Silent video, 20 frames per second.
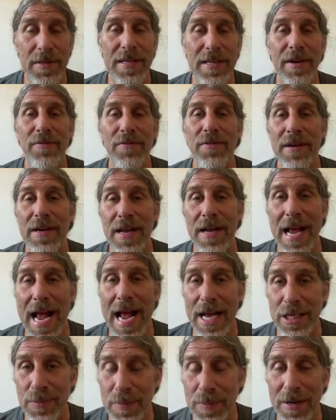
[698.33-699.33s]
different
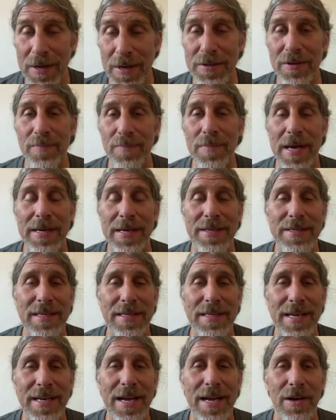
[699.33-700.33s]
aspects of
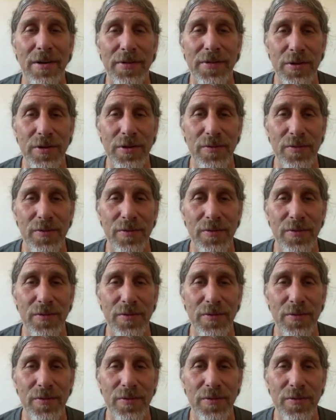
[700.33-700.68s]
medicine and health,